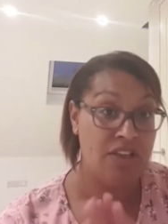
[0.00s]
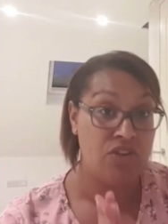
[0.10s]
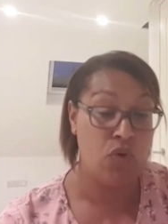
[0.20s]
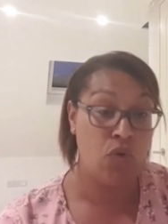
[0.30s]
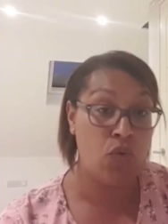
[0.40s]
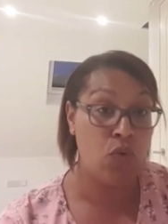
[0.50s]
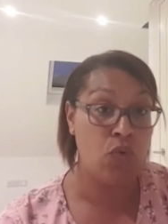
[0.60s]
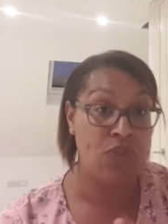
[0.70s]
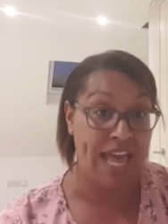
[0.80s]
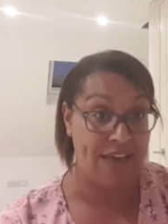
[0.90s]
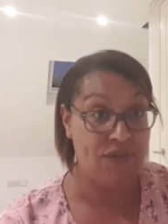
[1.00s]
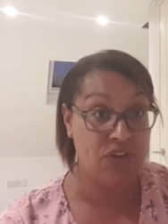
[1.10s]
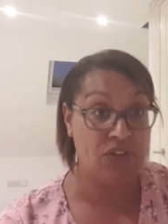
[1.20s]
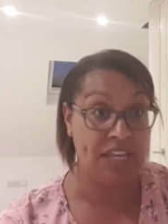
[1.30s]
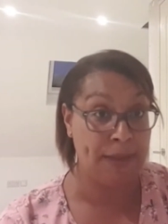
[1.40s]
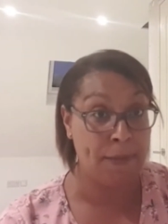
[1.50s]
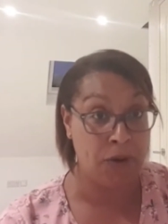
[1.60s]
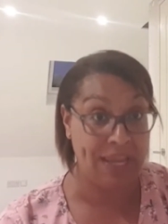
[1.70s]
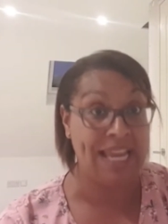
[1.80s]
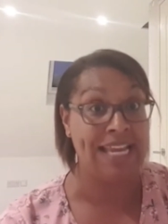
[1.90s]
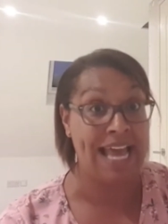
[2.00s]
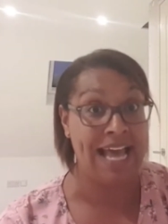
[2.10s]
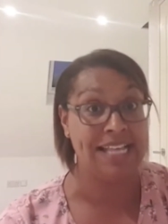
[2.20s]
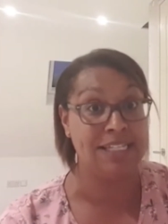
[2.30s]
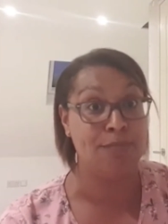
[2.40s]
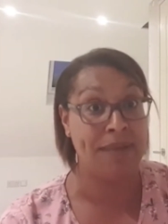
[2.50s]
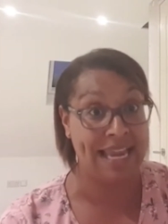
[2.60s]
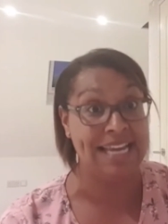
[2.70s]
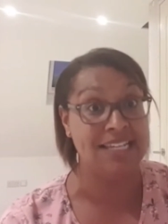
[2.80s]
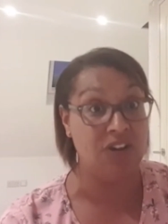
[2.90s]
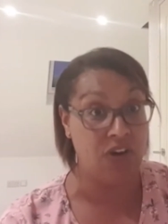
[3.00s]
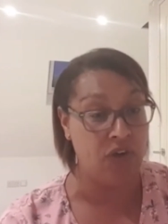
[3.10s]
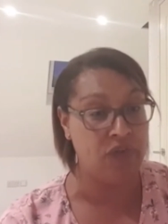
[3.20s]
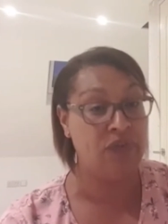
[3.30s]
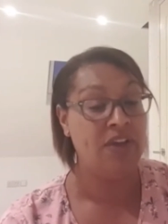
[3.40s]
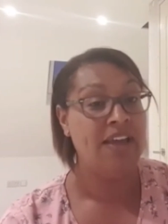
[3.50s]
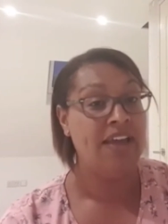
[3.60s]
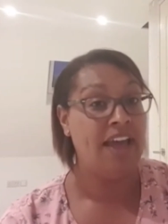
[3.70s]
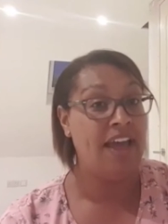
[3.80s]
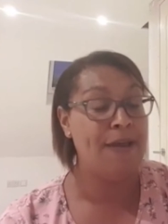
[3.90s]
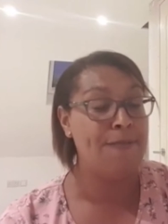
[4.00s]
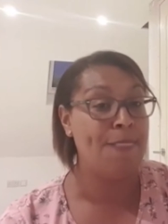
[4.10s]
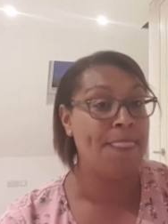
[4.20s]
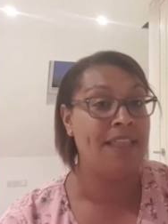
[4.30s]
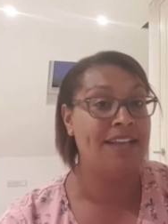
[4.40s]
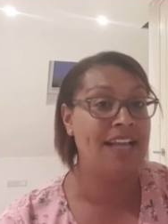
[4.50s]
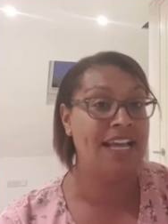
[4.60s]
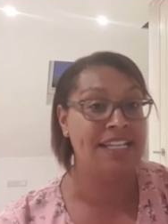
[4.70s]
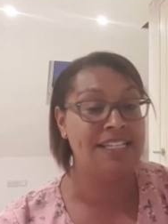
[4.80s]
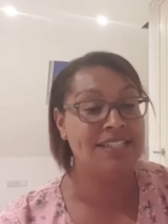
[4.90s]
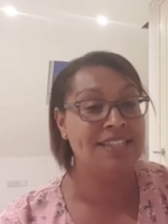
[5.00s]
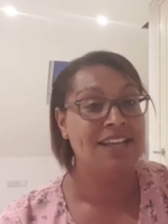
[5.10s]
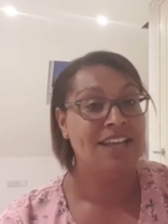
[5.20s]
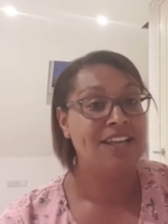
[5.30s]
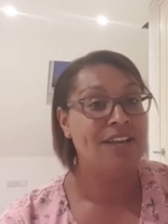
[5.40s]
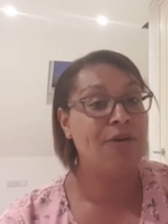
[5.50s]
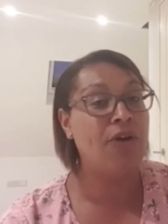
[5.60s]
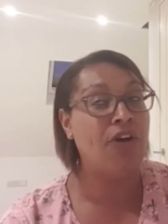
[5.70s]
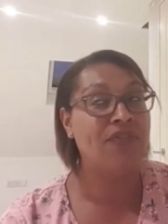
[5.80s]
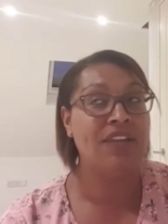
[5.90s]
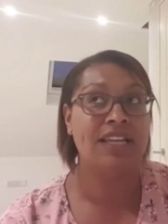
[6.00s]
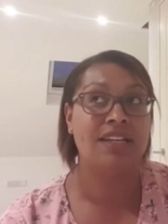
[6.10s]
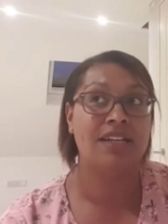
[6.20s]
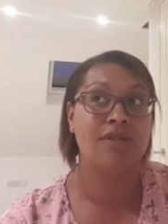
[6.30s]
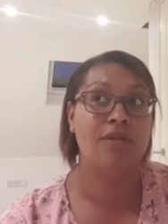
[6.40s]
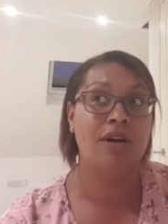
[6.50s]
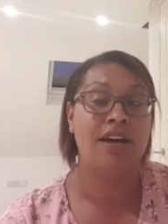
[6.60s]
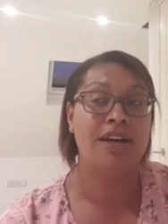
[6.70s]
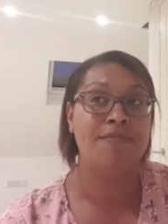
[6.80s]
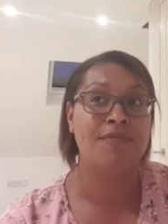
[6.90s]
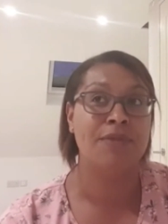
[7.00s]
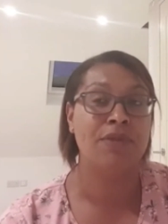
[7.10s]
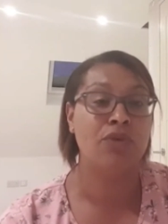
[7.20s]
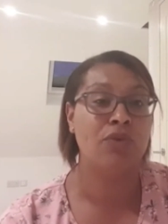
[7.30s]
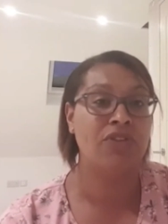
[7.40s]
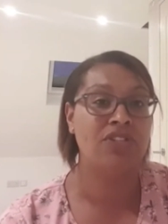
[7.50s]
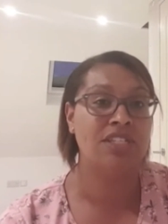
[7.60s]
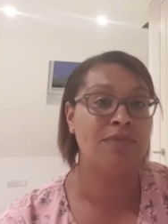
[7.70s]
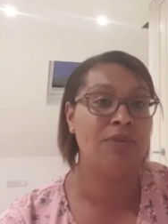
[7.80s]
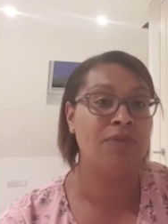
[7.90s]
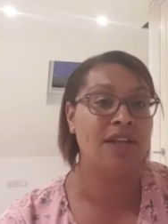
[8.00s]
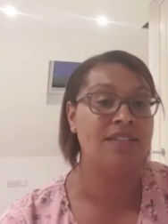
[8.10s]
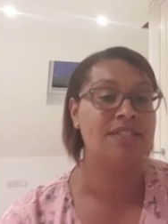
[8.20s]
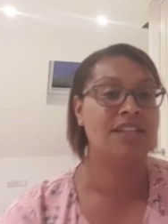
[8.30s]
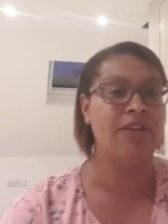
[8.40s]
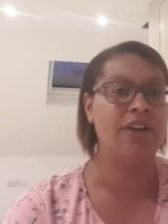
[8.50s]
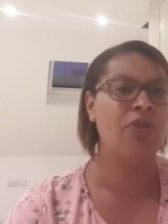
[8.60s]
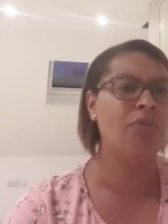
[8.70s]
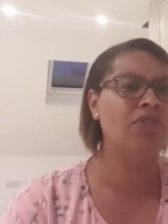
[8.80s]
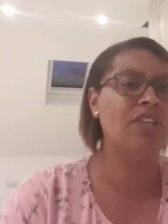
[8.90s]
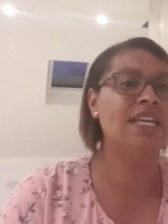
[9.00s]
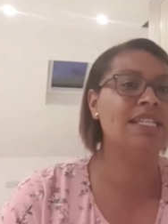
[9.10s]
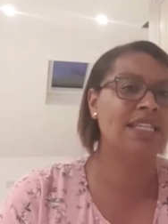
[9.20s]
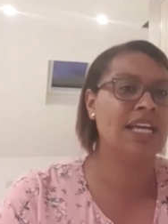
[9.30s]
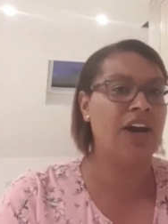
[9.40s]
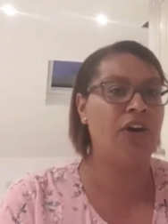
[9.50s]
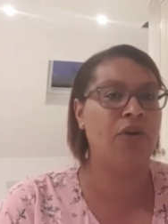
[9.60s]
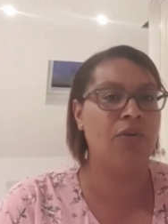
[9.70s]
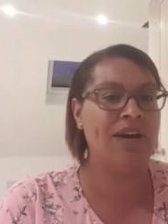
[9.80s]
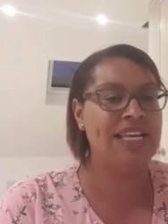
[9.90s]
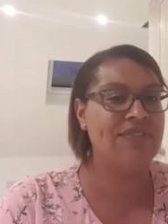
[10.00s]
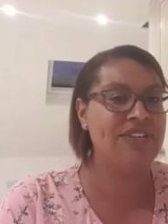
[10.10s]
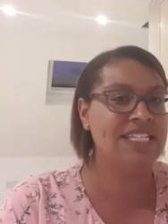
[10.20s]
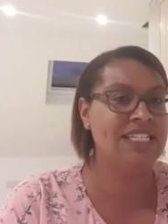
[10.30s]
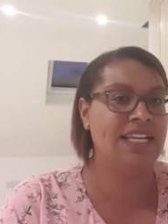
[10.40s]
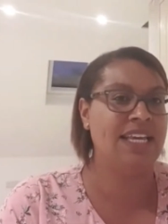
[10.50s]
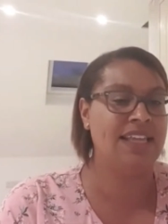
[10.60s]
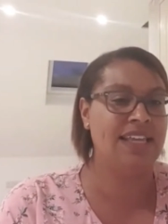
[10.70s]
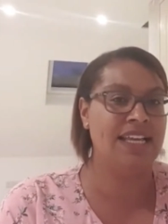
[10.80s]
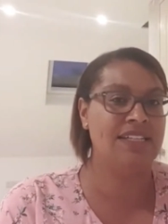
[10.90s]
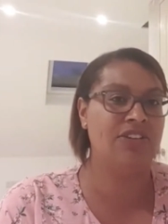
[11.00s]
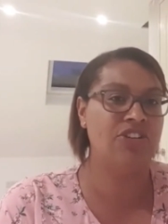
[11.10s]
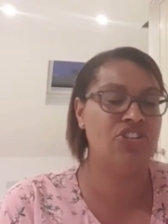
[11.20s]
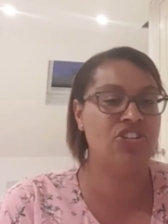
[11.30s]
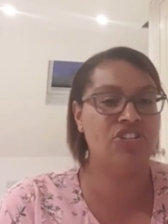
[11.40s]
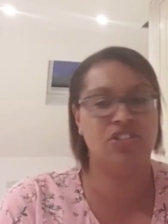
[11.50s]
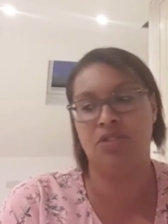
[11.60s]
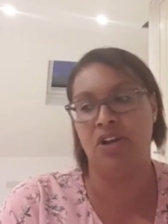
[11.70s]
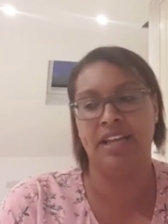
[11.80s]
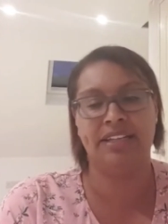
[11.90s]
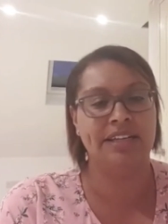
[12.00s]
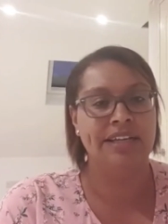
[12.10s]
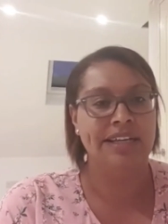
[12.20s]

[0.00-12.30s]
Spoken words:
that all the effort that he put in has paid off. And I think somebody quoted to me once going, oh, well, years ago, I never did any of this. I just like